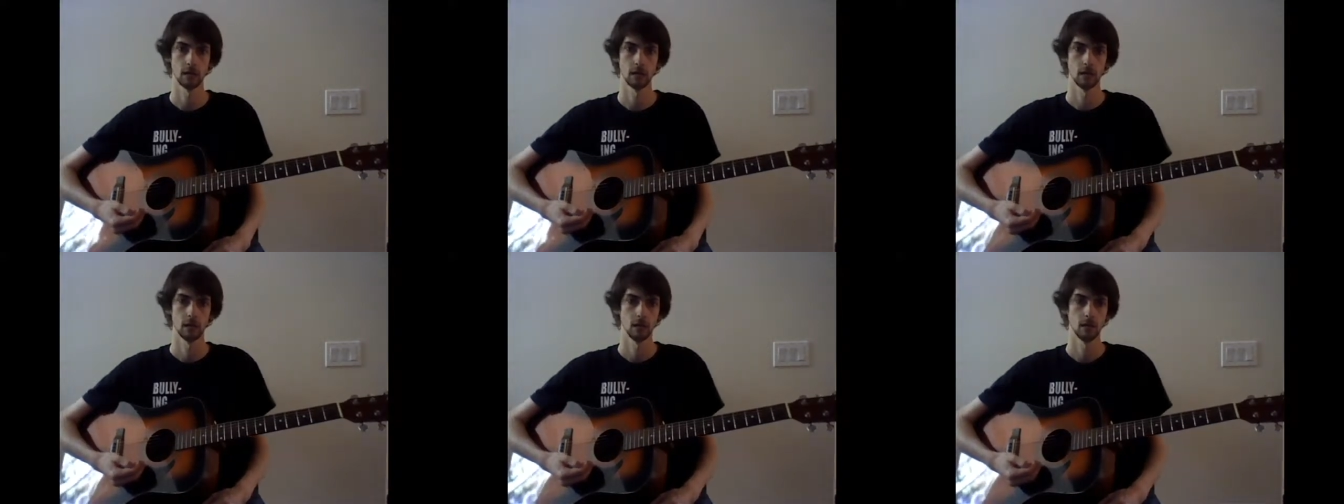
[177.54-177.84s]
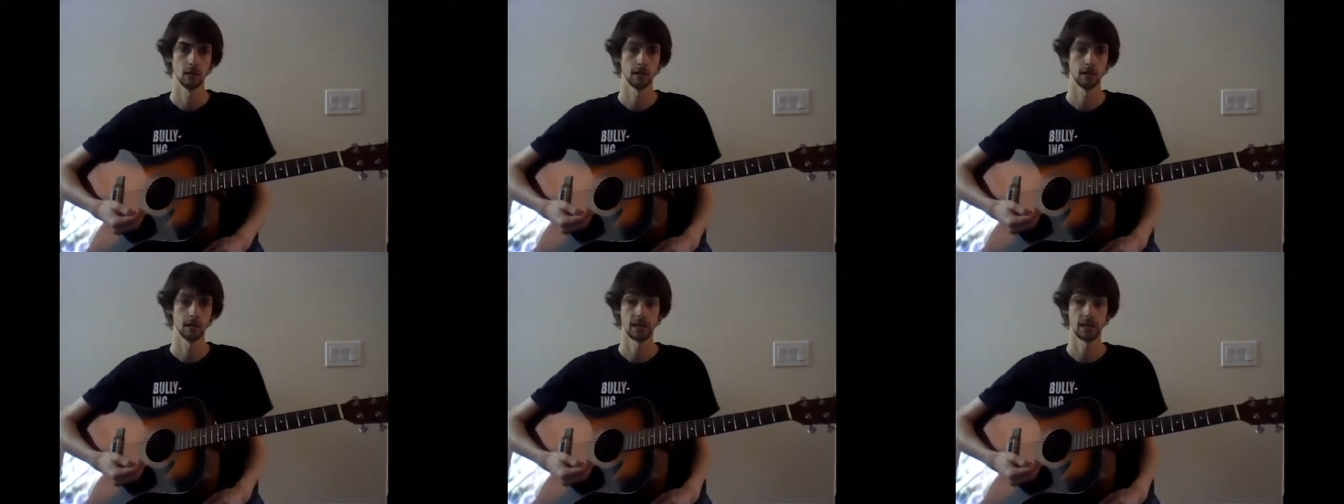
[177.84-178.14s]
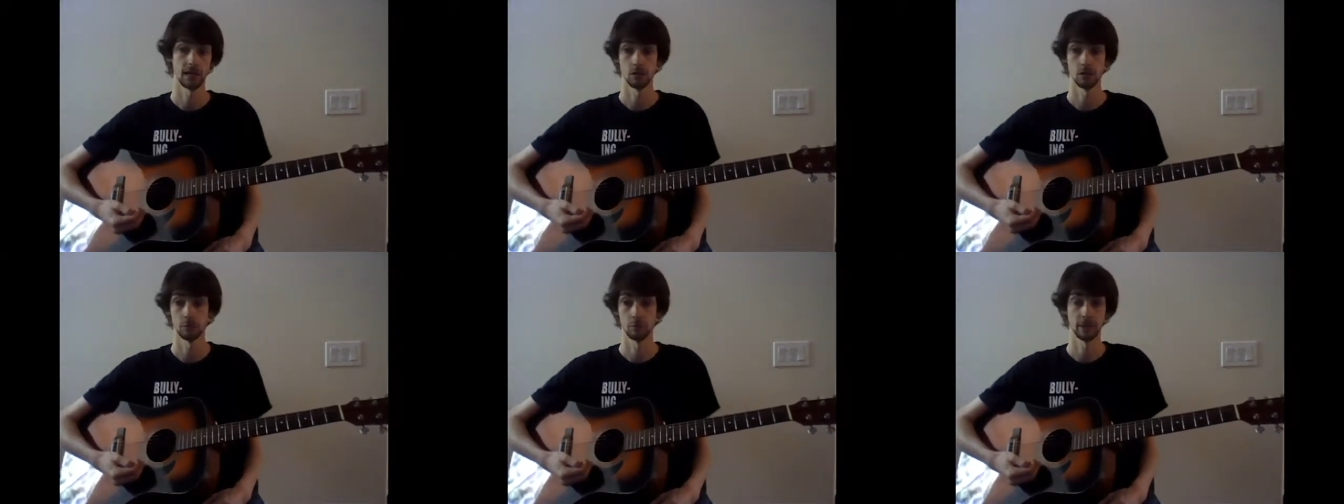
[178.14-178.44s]
that you can
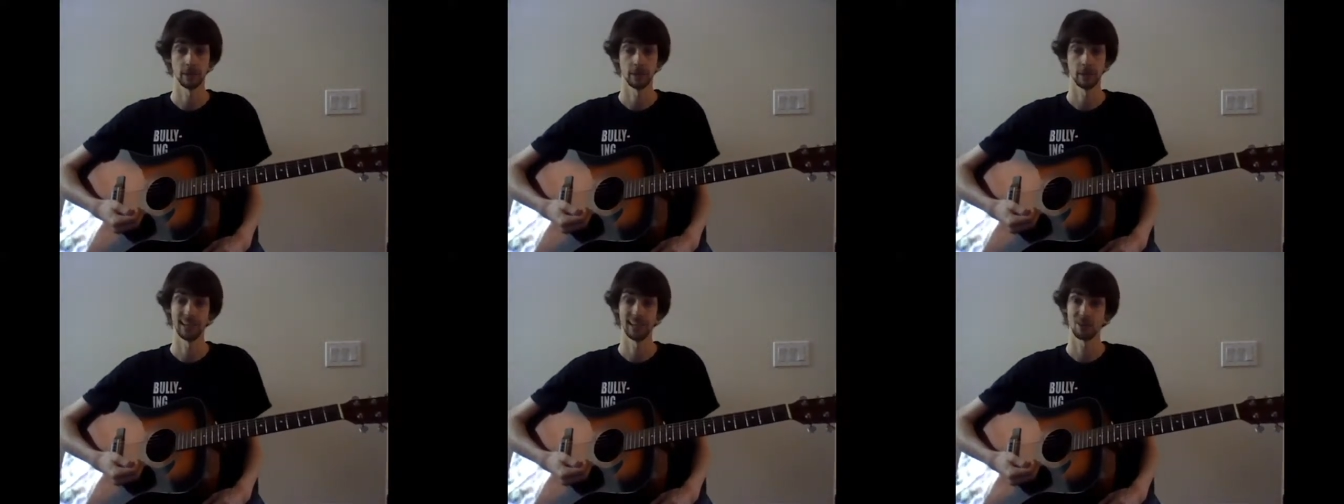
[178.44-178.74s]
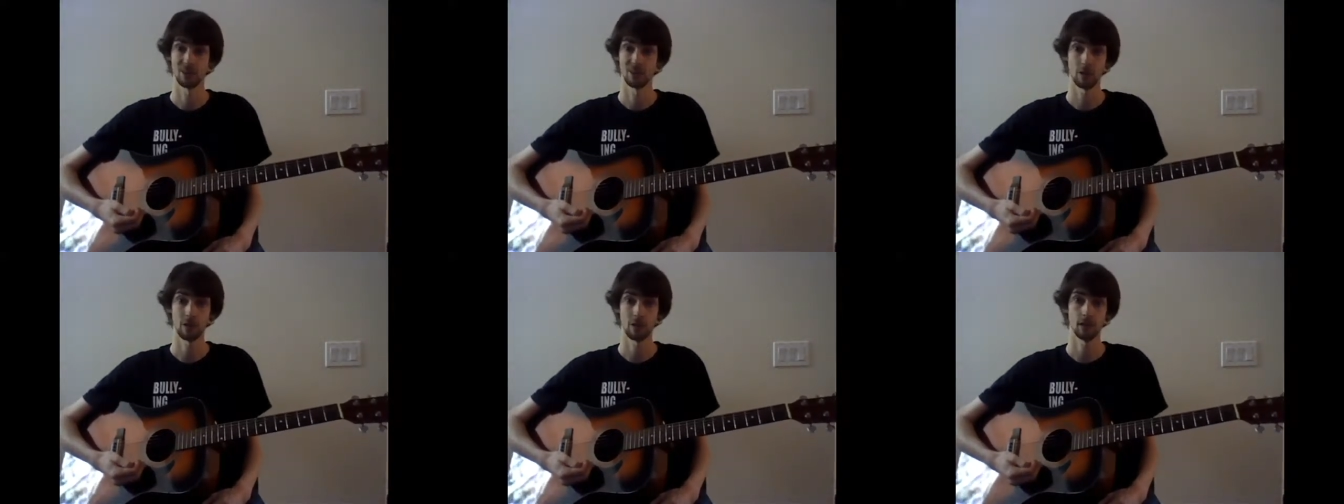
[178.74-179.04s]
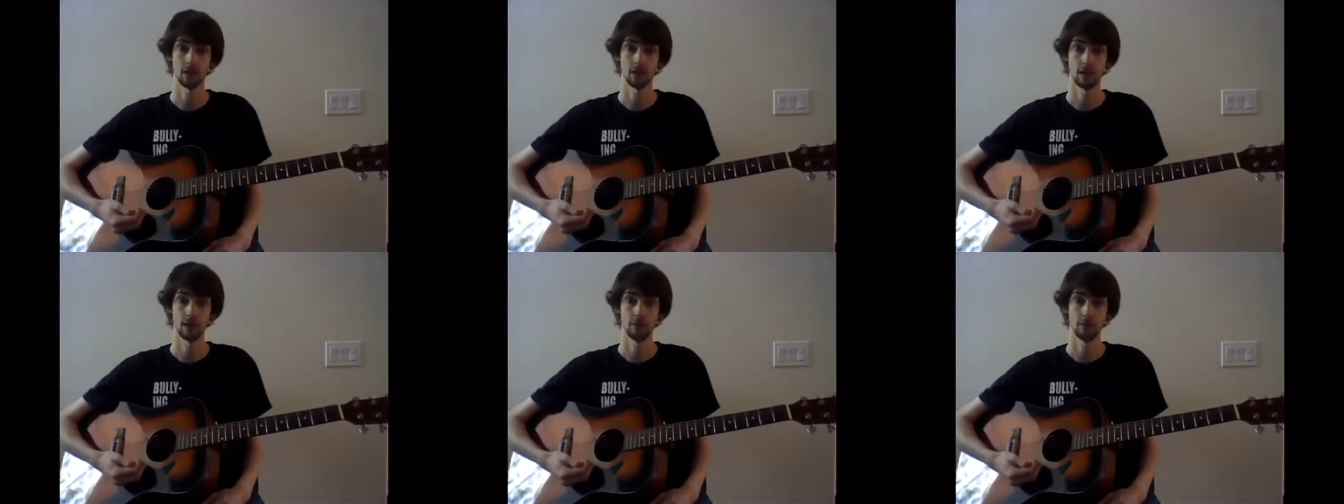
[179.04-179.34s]
play quite a lot
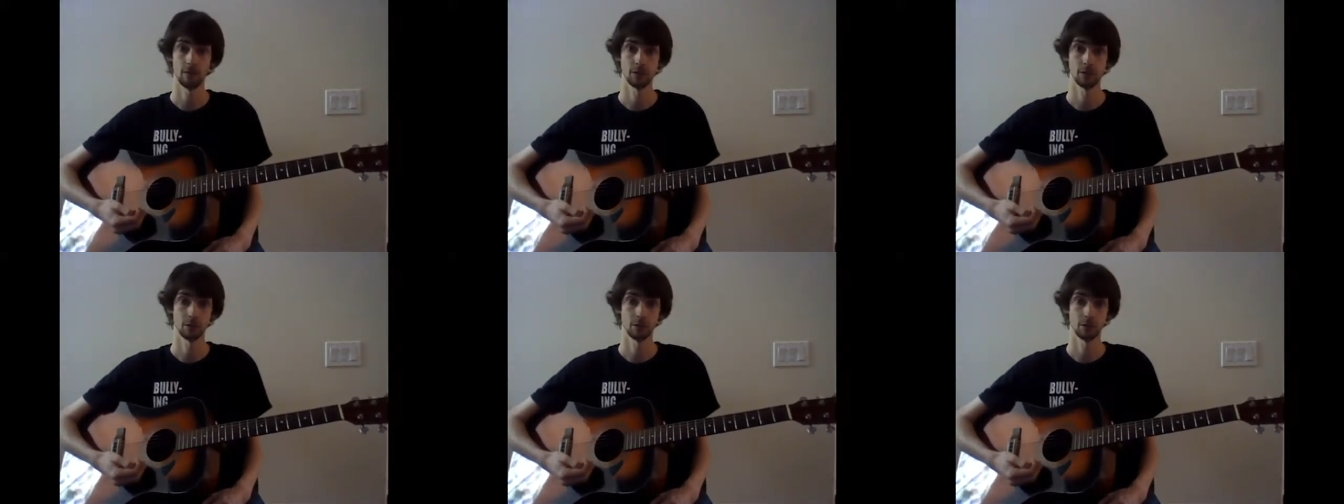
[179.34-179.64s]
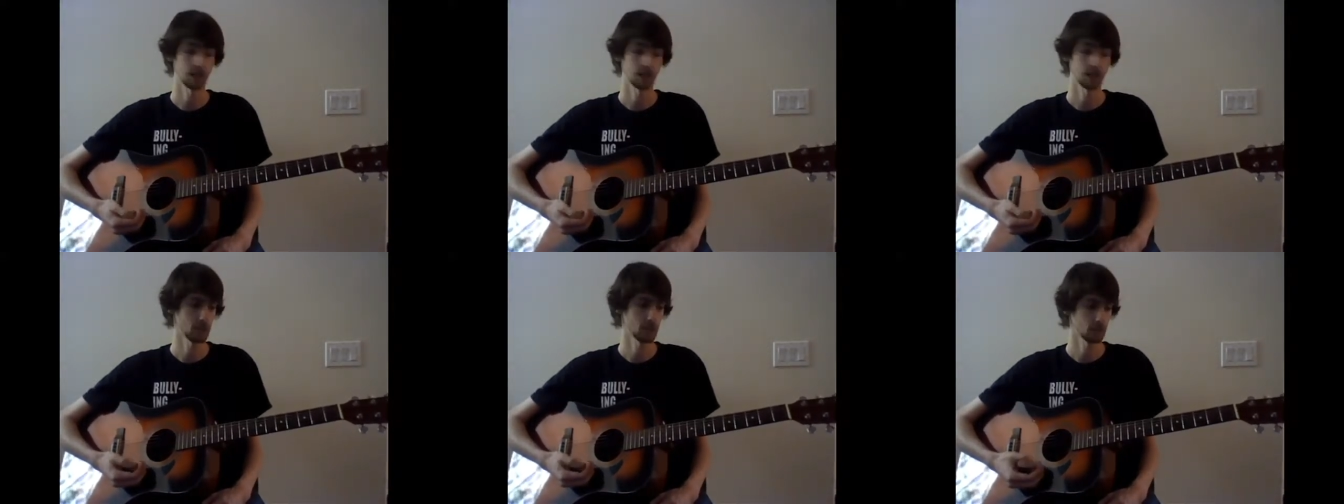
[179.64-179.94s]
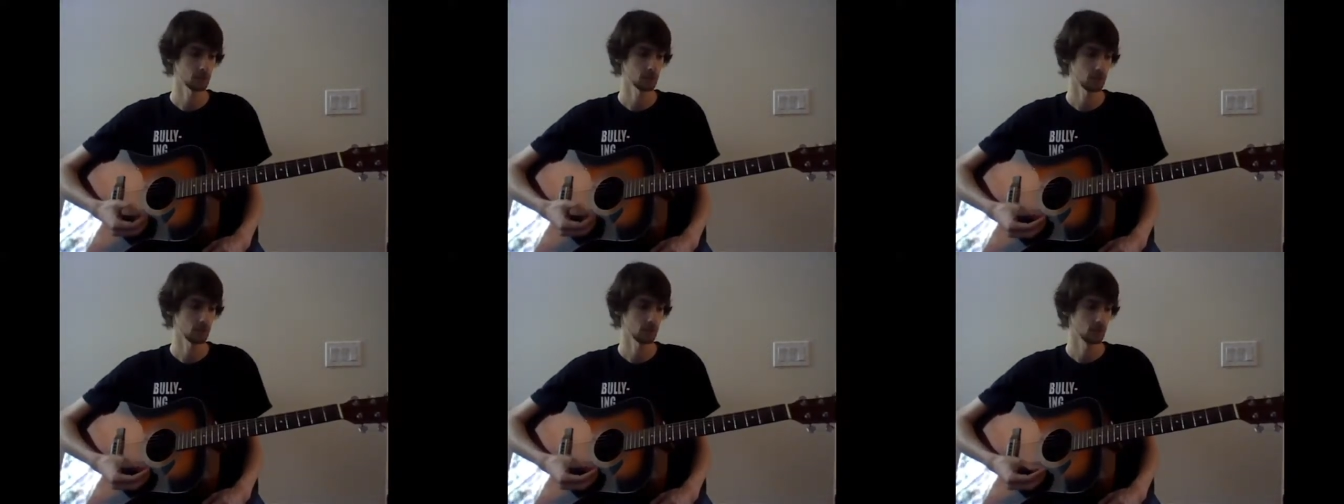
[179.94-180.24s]
of music with, actually.
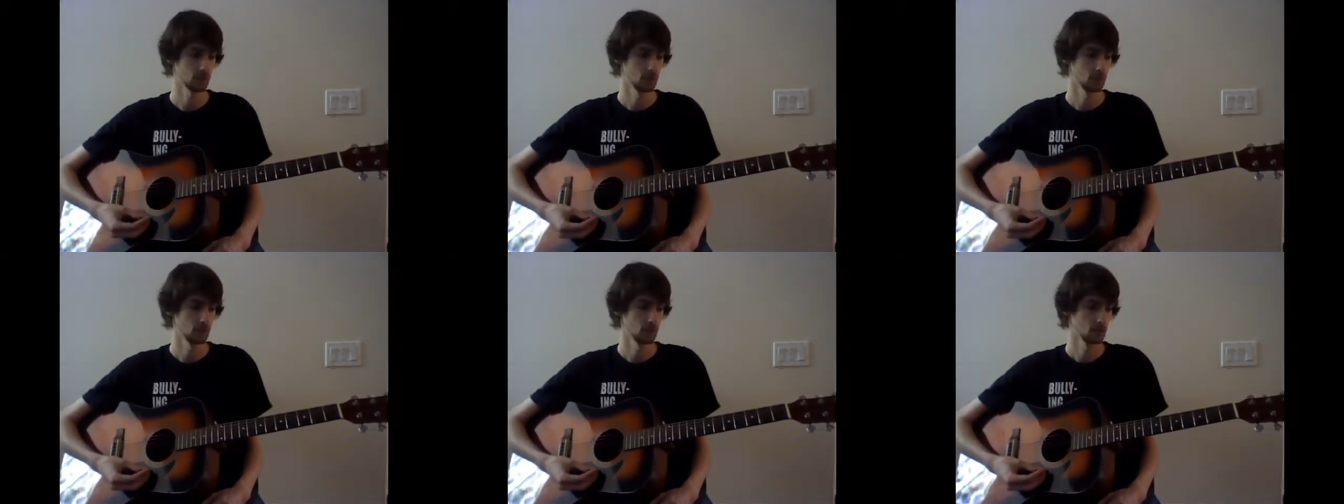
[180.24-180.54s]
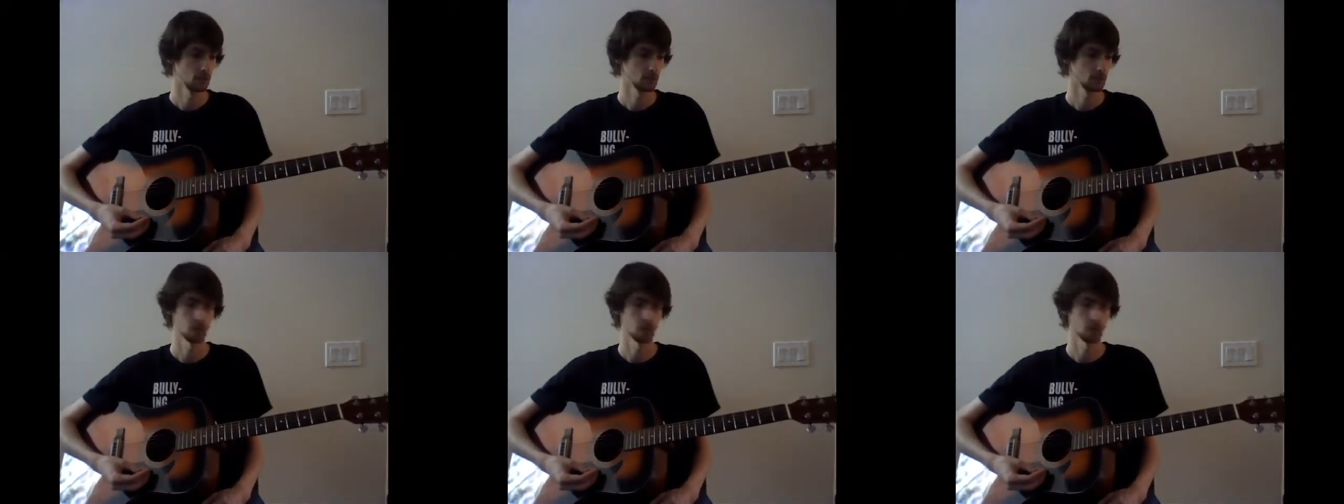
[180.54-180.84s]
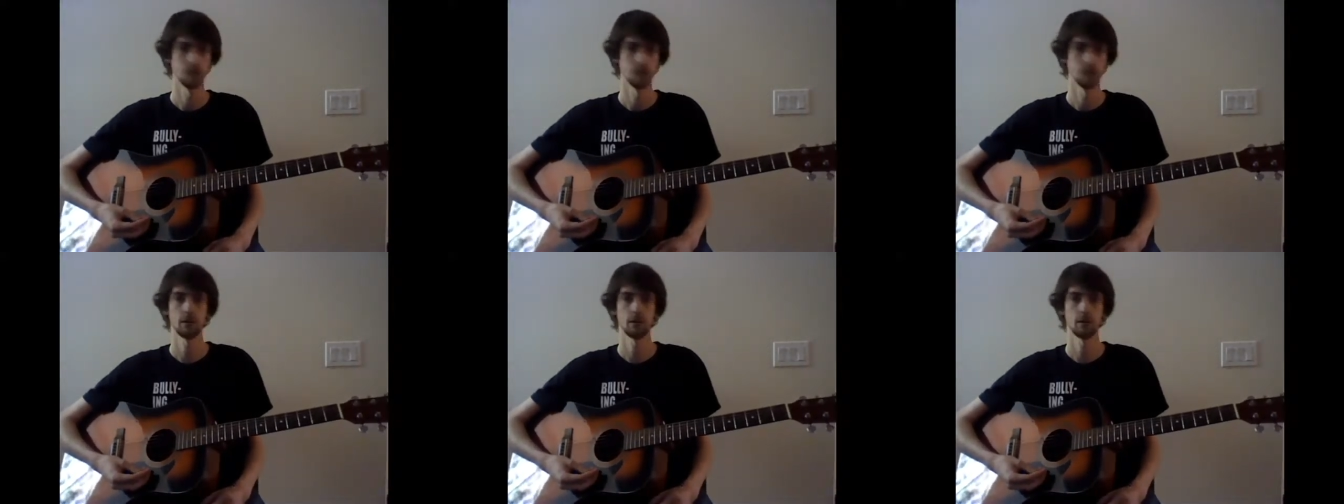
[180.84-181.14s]
So the
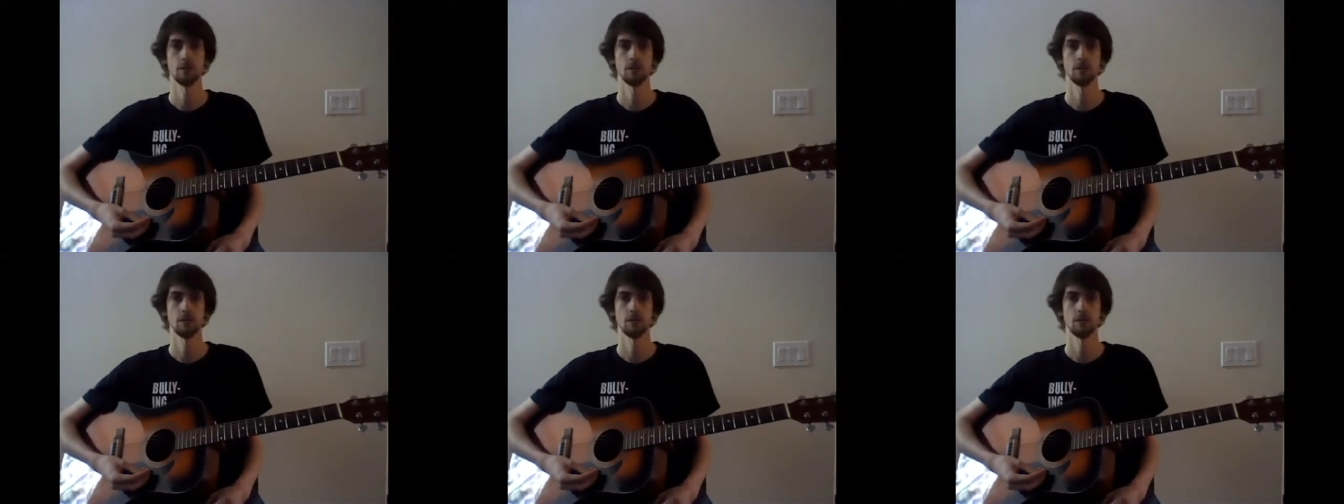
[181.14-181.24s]
very first